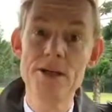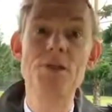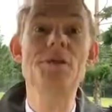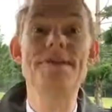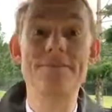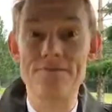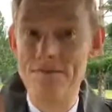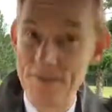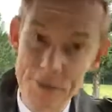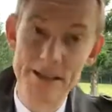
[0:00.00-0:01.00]
You need to have a
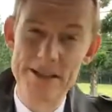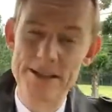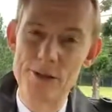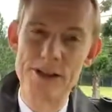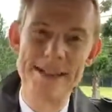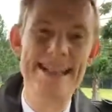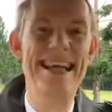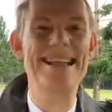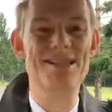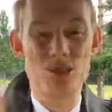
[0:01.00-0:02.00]
very clear idea
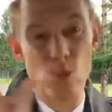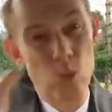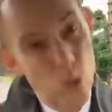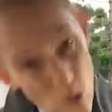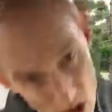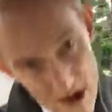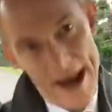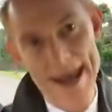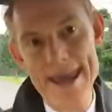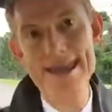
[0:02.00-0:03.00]
as to
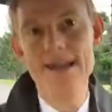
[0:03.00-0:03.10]
why.